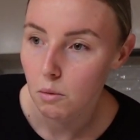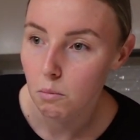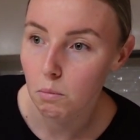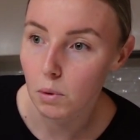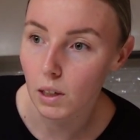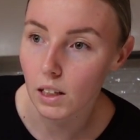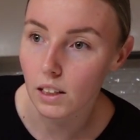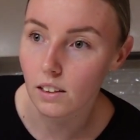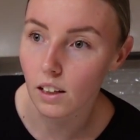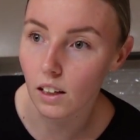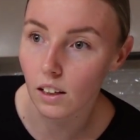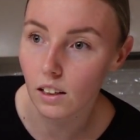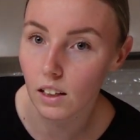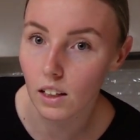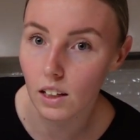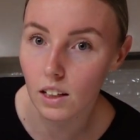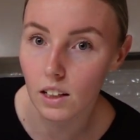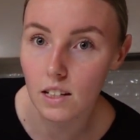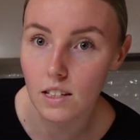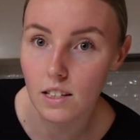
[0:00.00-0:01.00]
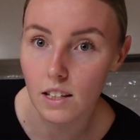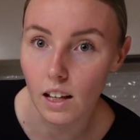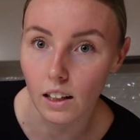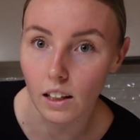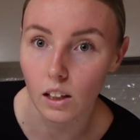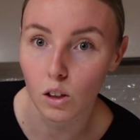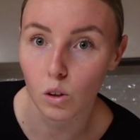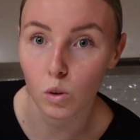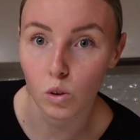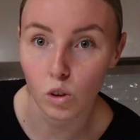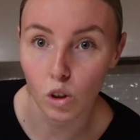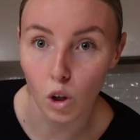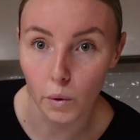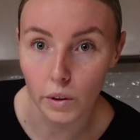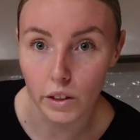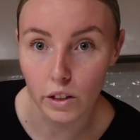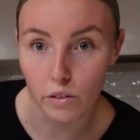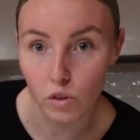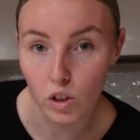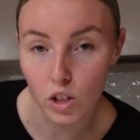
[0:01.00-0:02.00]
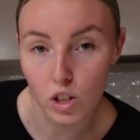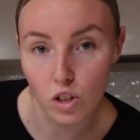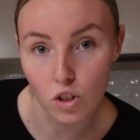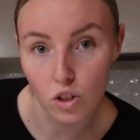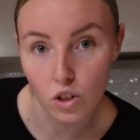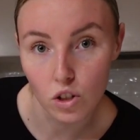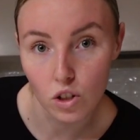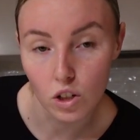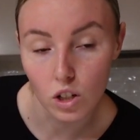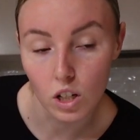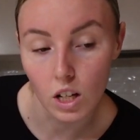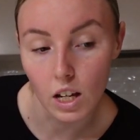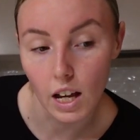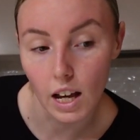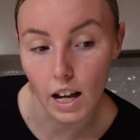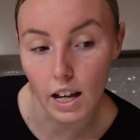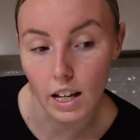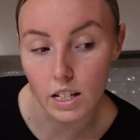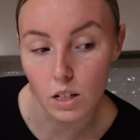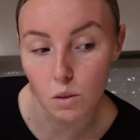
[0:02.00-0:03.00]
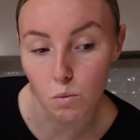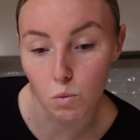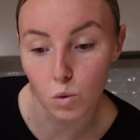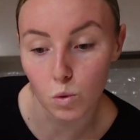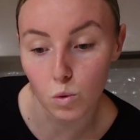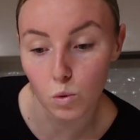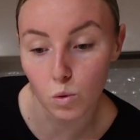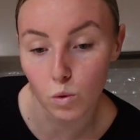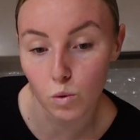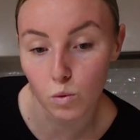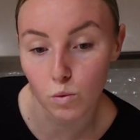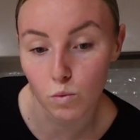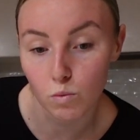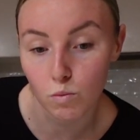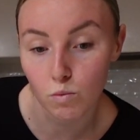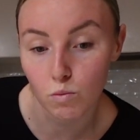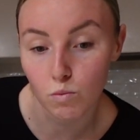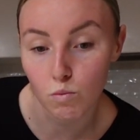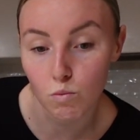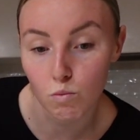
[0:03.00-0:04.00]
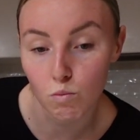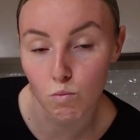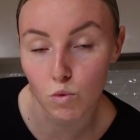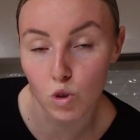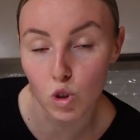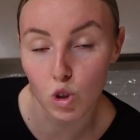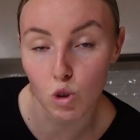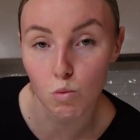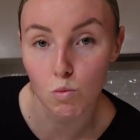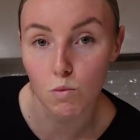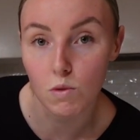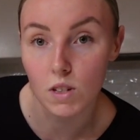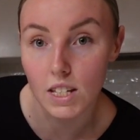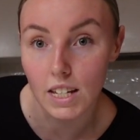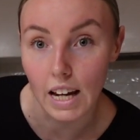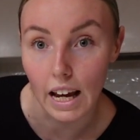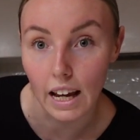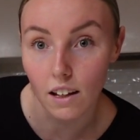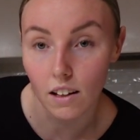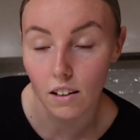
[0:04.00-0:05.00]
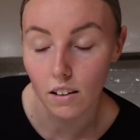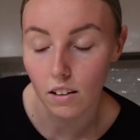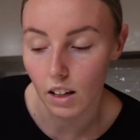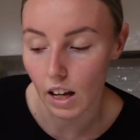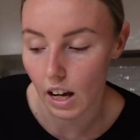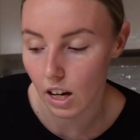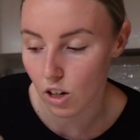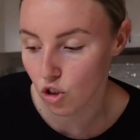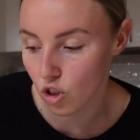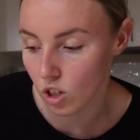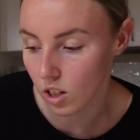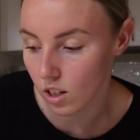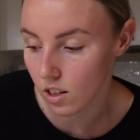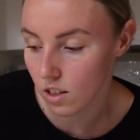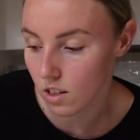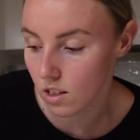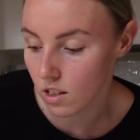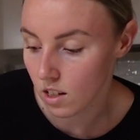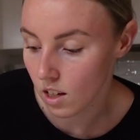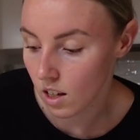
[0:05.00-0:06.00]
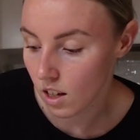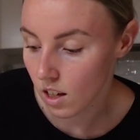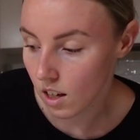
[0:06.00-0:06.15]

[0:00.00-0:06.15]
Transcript: But technically Sally could go in the fridge and she'll stay as she is.